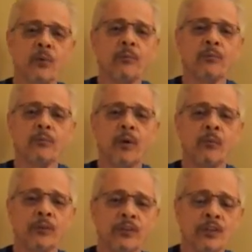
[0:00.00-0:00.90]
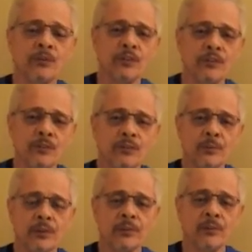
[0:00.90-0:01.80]
what would the union dues
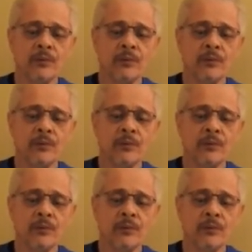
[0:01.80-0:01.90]
be?